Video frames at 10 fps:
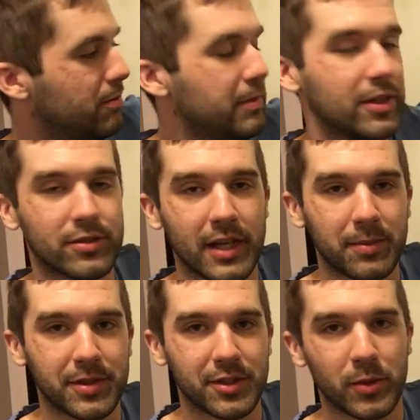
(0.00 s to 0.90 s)
meal
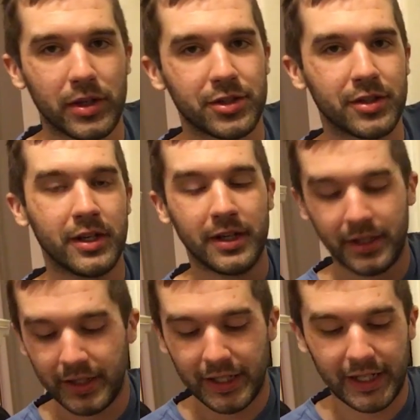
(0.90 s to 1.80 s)
type situation
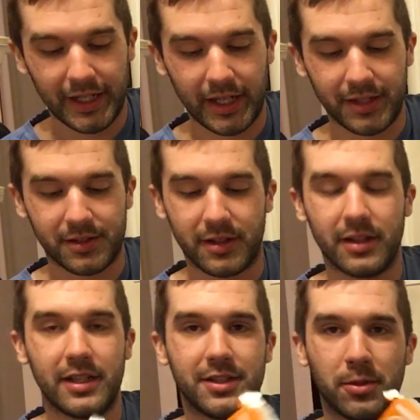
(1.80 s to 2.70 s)
is
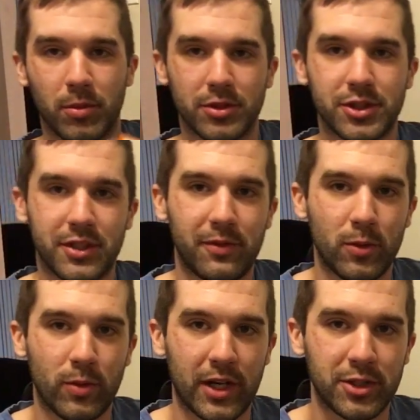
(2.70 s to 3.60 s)
these emergency
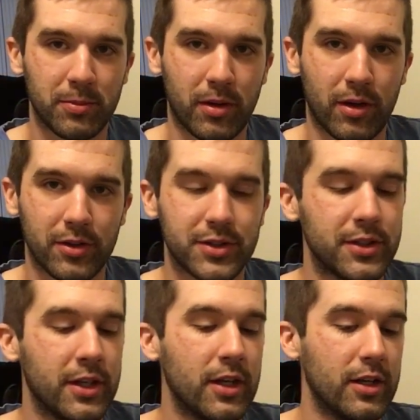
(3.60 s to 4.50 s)
food ration bars.
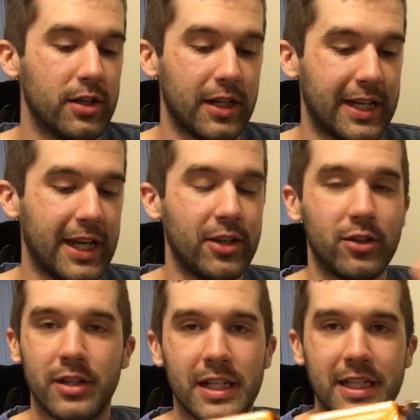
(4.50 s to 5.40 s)
Again,
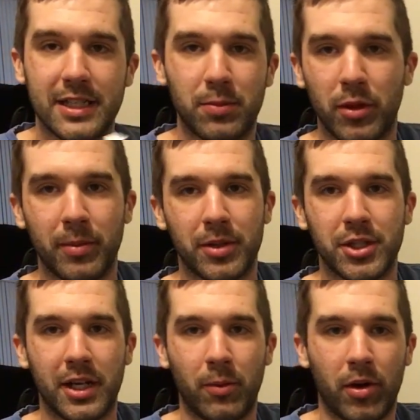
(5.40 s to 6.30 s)
you can get these pretty
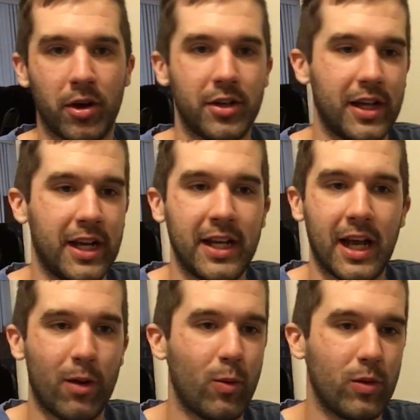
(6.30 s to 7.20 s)
much anywhere, any
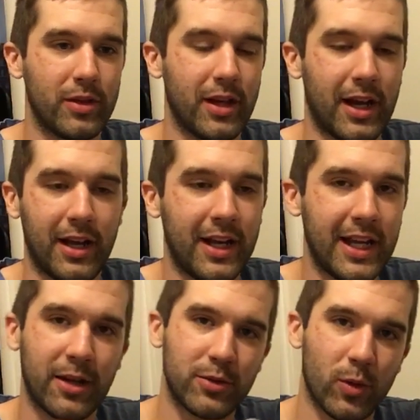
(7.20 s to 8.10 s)

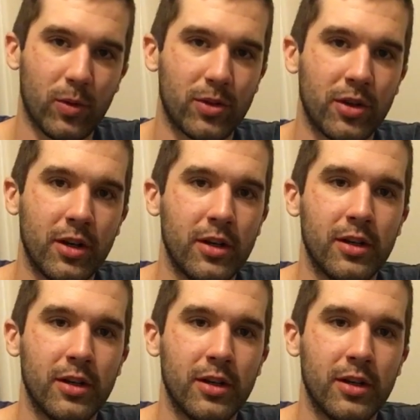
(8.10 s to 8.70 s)
outdoor